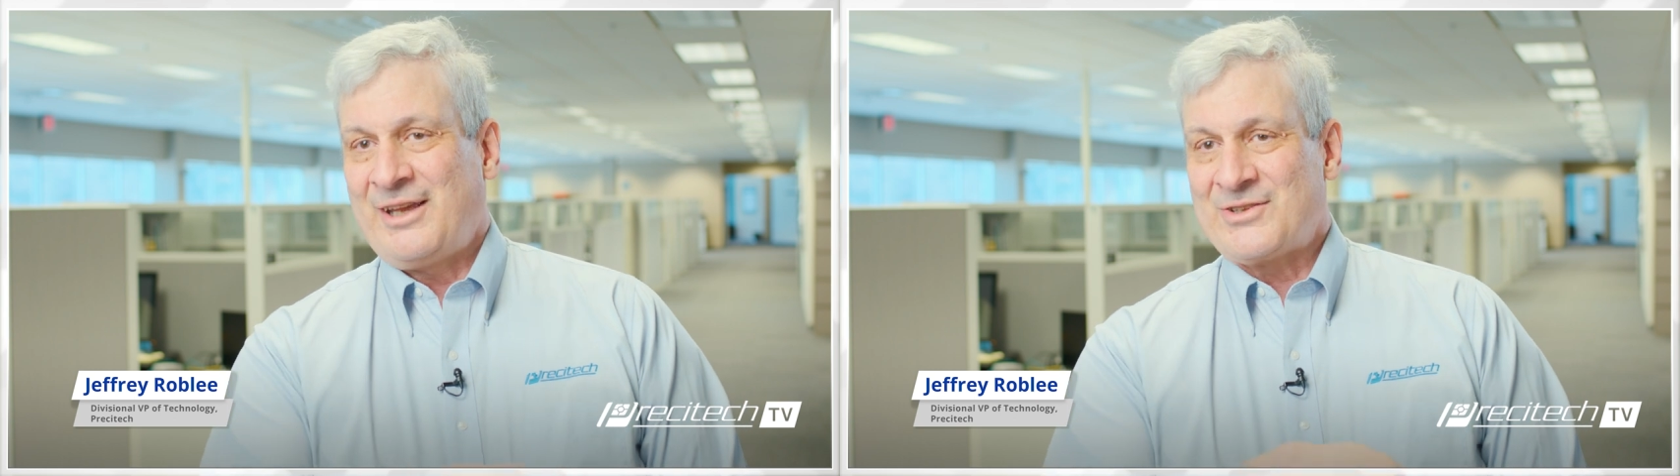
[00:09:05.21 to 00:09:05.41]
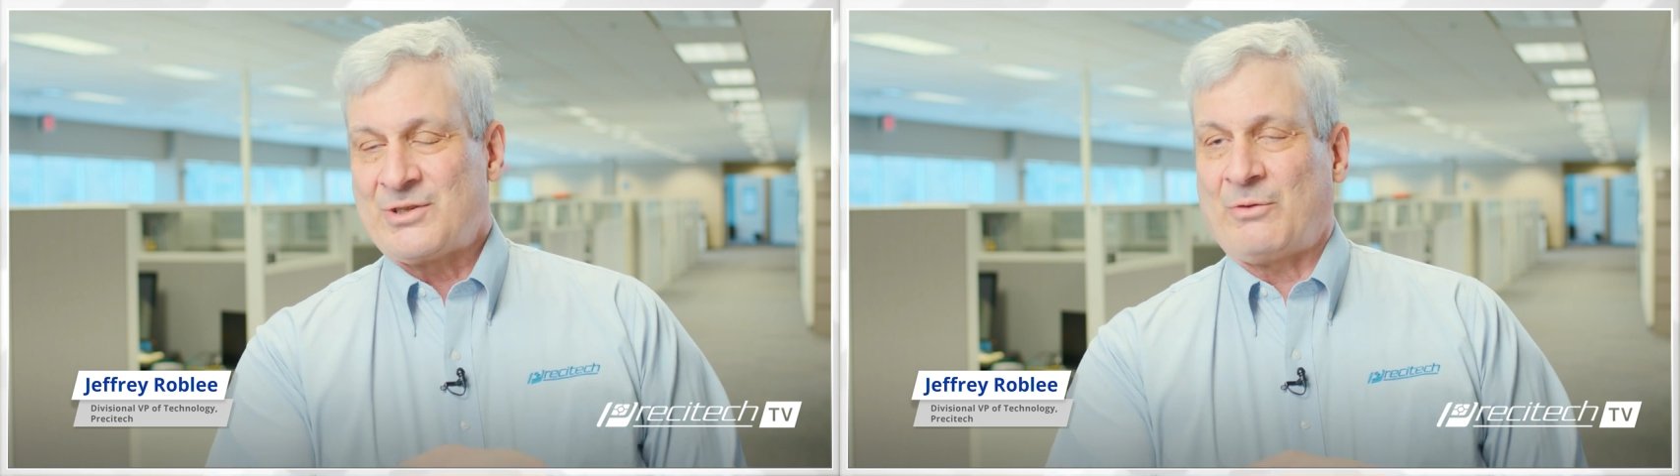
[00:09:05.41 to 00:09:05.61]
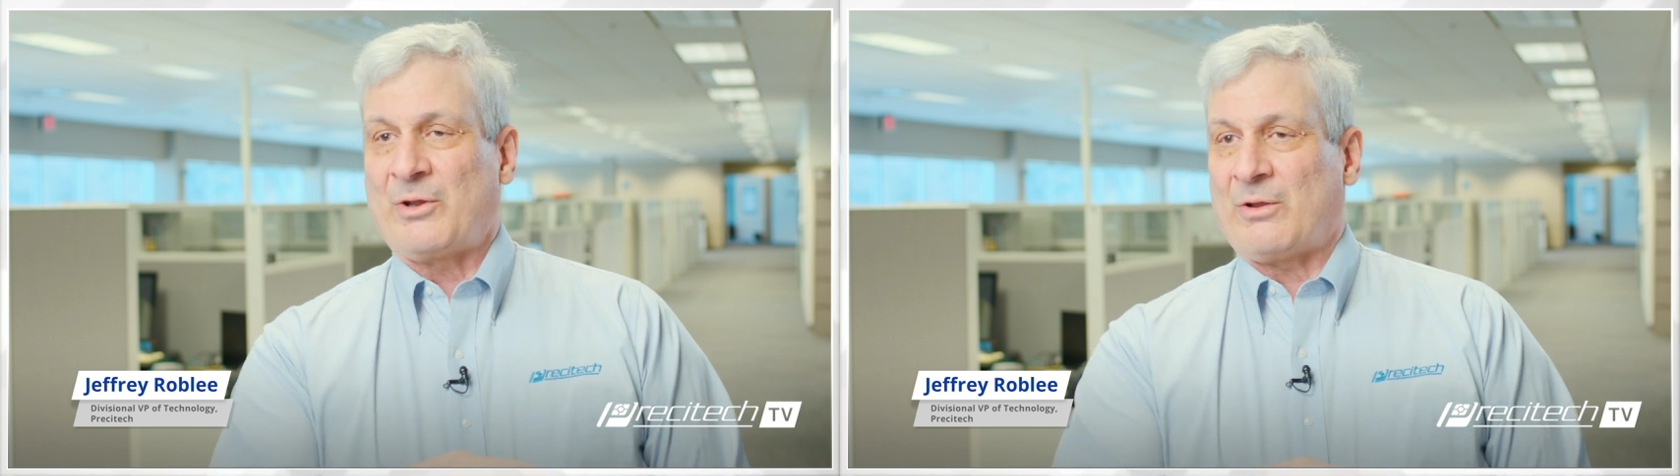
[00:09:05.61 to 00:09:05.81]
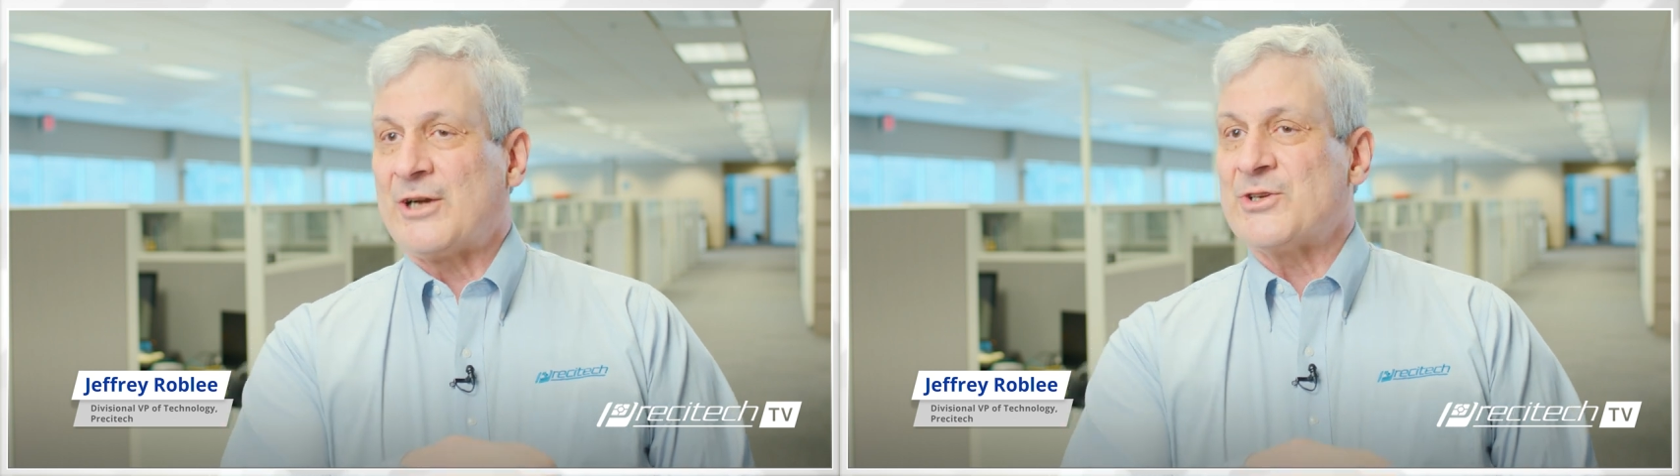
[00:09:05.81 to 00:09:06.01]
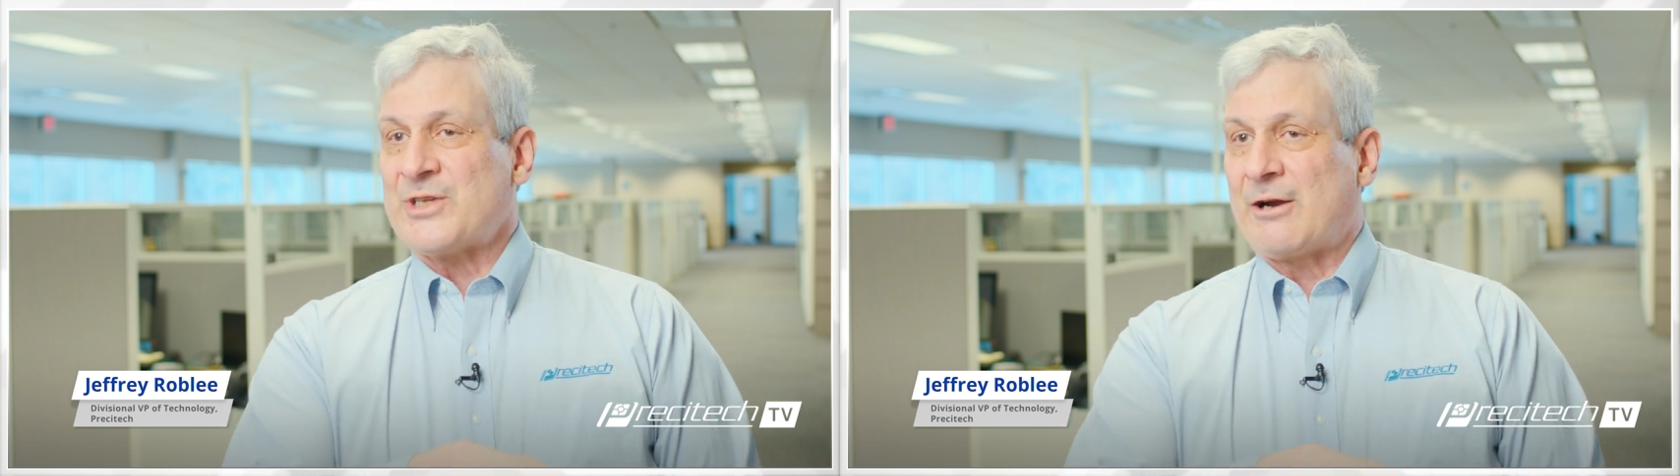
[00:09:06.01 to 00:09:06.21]
And so the, one of the
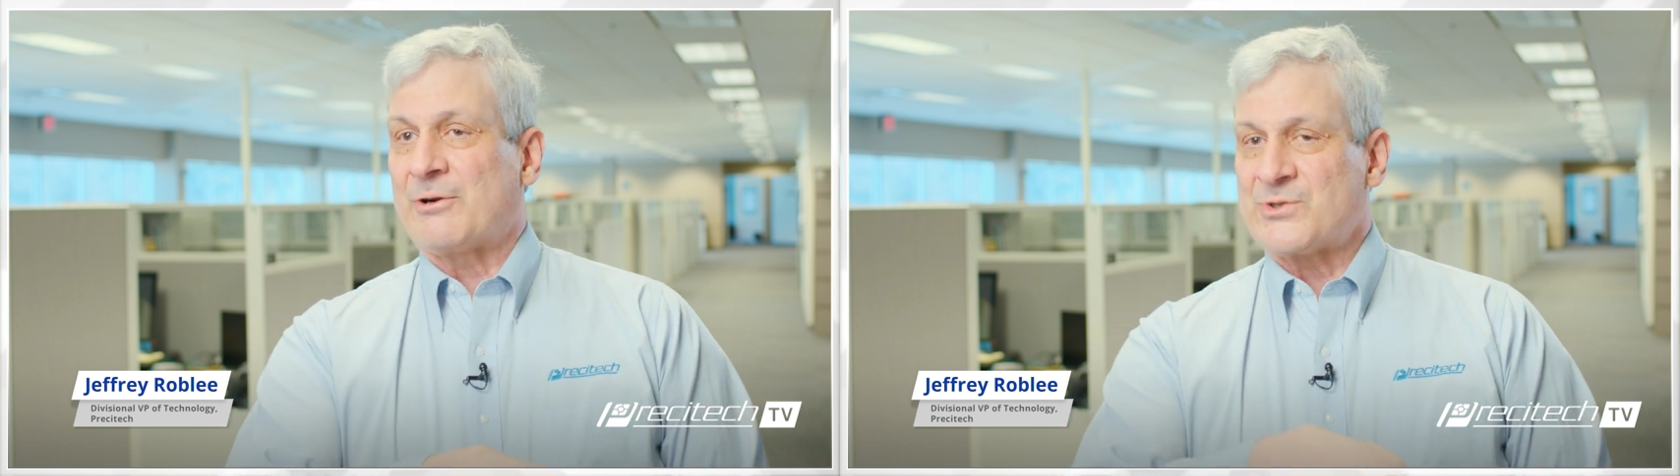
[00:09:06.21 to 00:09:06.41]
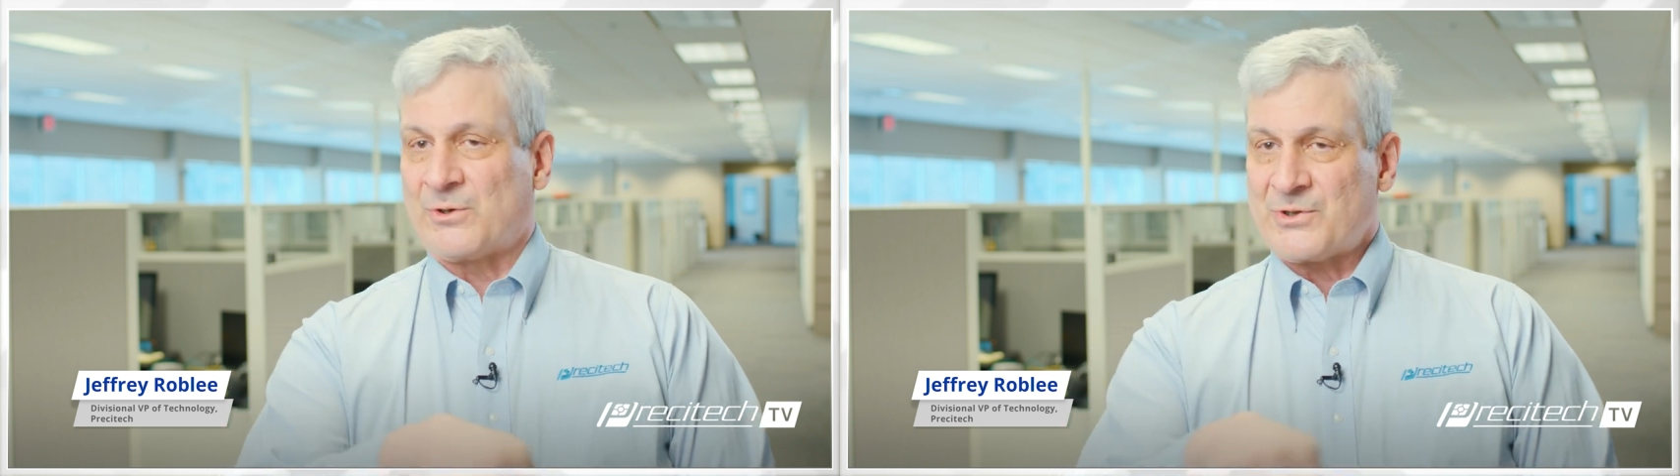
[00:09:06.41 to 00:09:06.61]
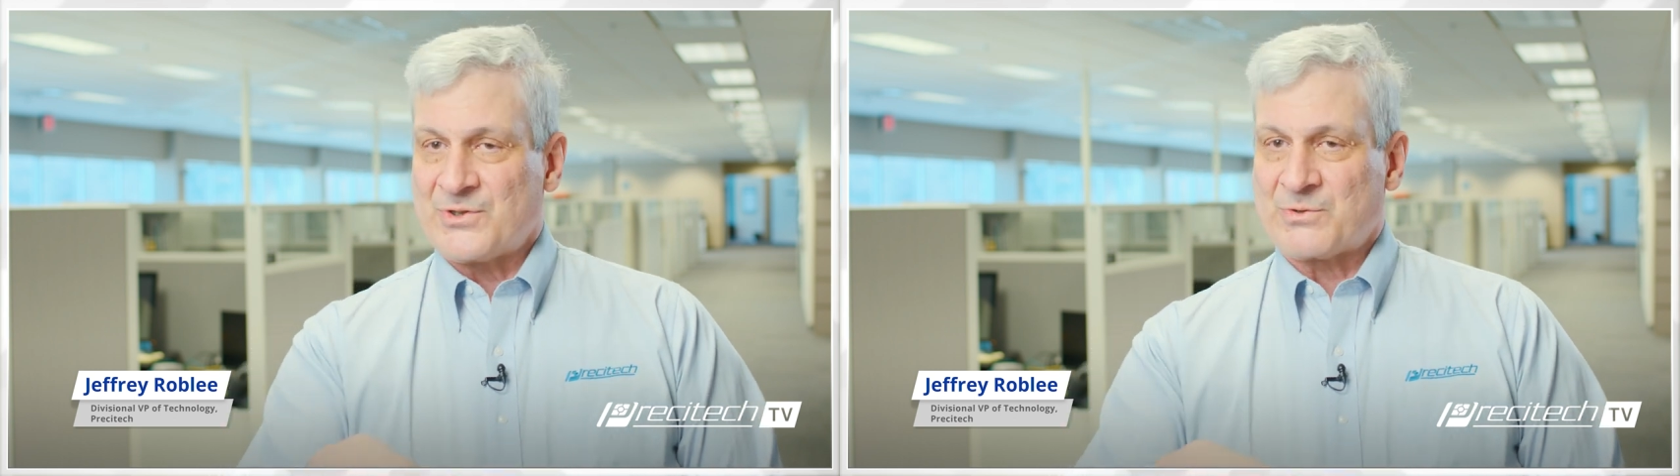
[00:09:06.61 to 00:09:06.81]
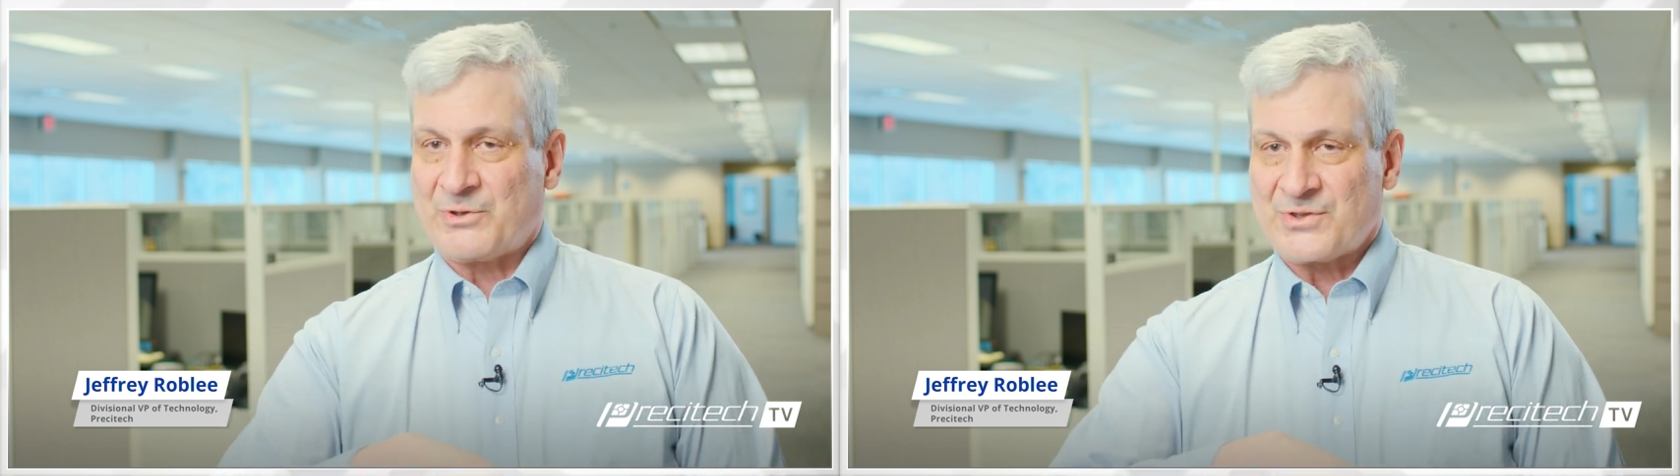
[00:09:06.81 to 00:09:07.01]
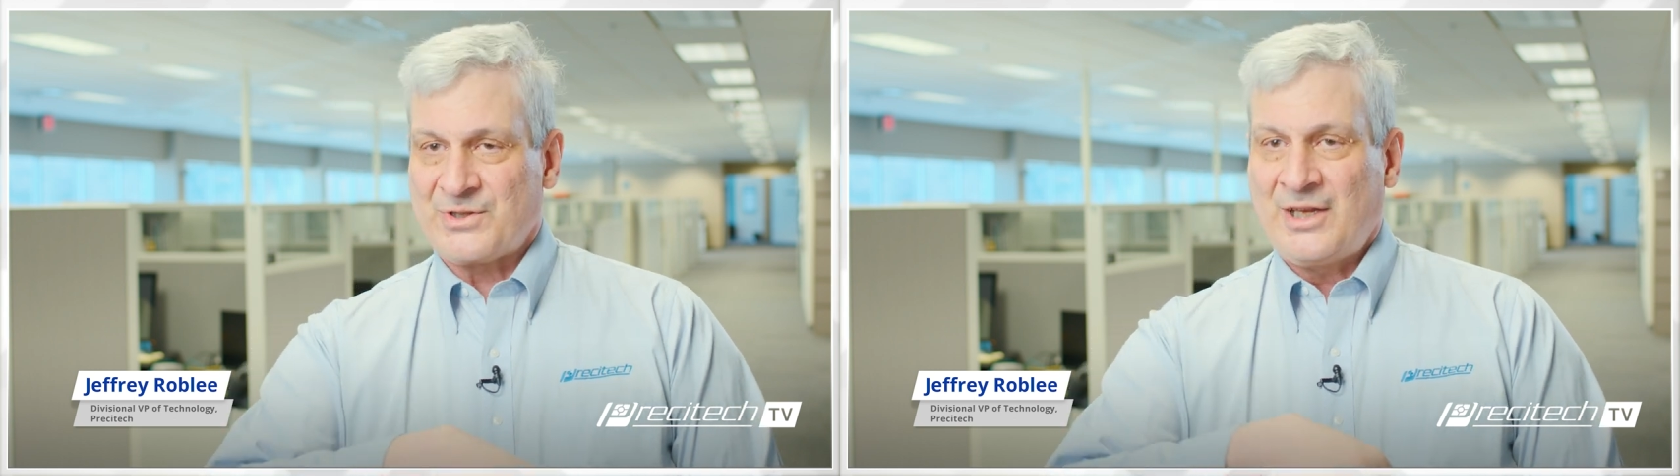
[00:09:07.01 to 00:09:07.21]
largest error sources
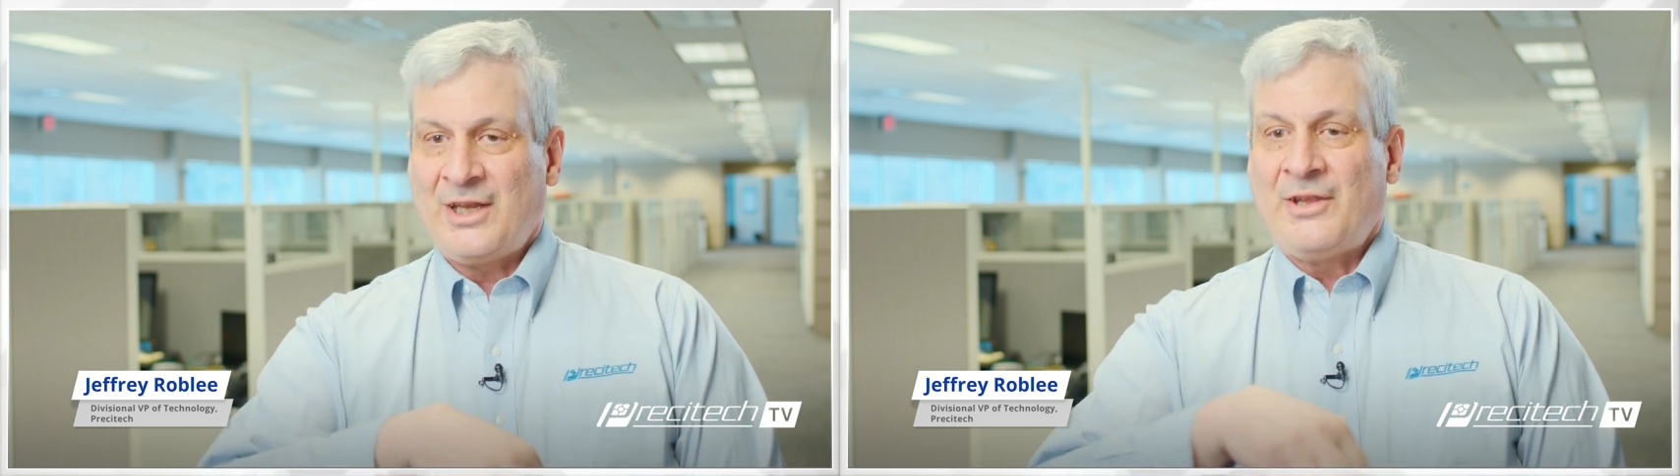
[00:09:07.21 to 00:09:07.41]
was